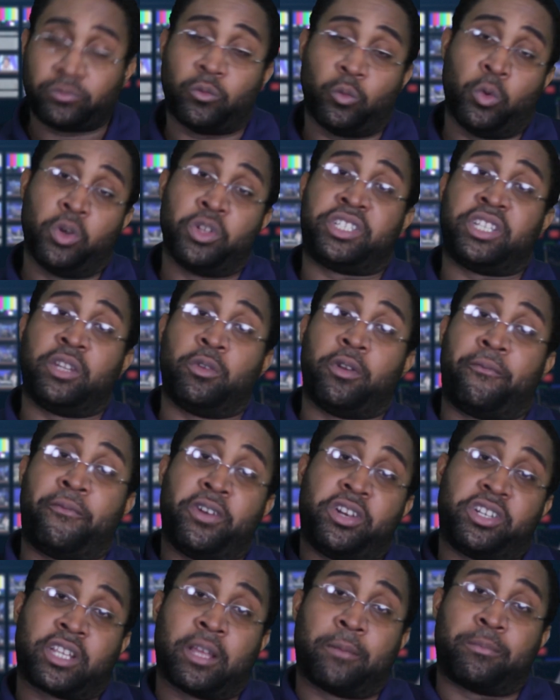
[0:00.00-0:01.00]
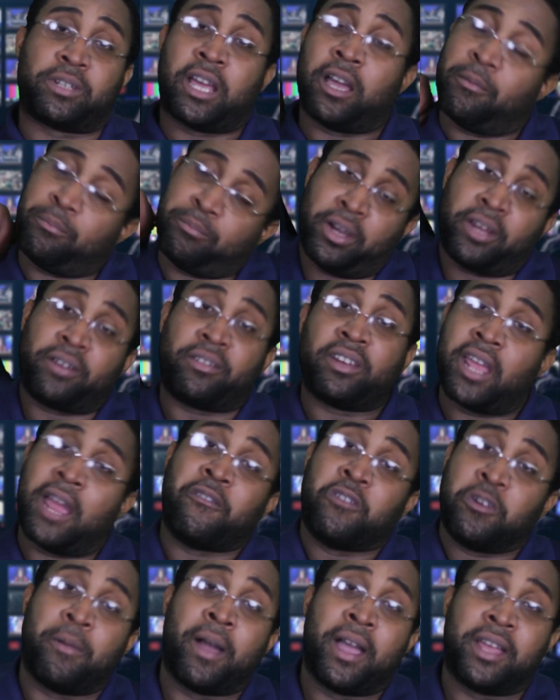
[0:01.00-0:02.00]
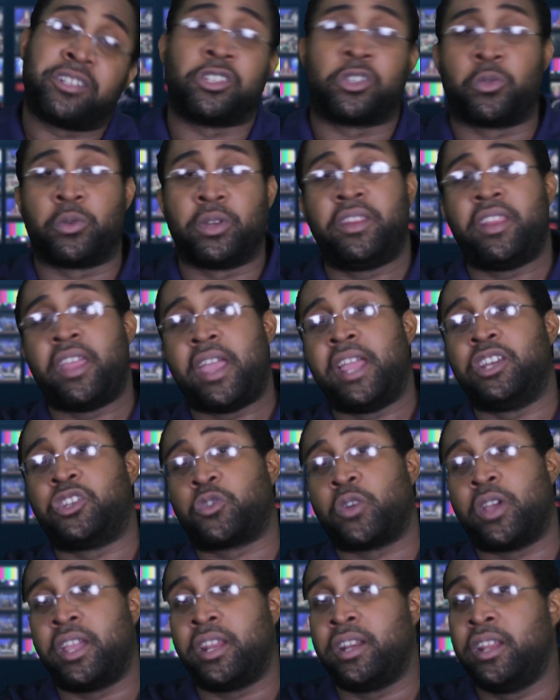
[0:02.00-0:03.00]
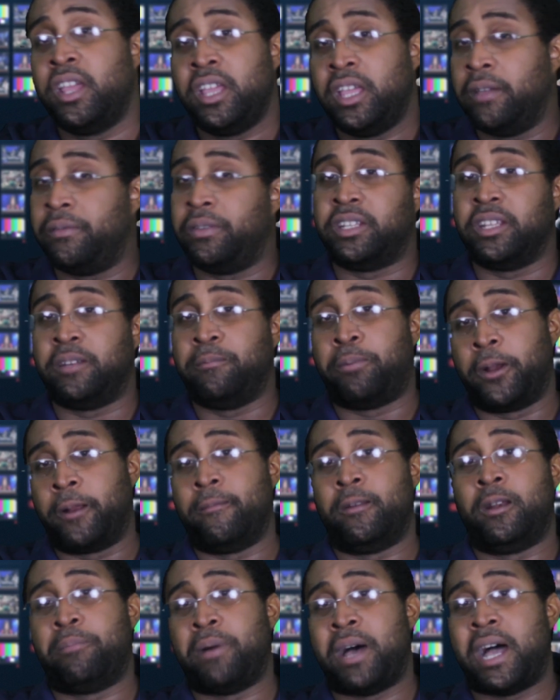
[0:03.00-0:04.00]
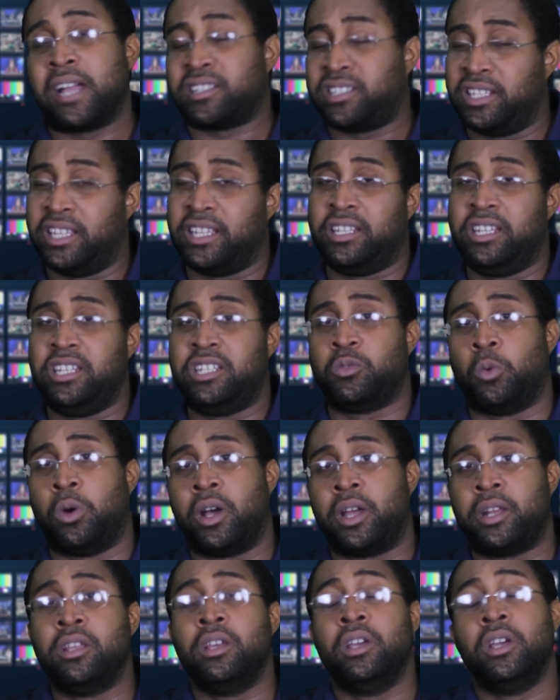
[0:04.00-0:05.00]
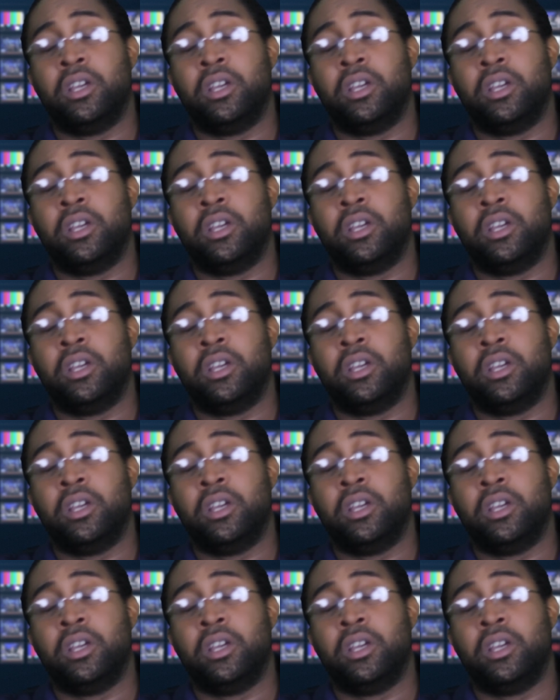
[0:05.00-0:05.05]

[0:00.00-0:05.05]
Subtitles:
We'll see when the footage comes out, but everybody's agreeing that A-Train, if he didn't put him in a box, he at least won.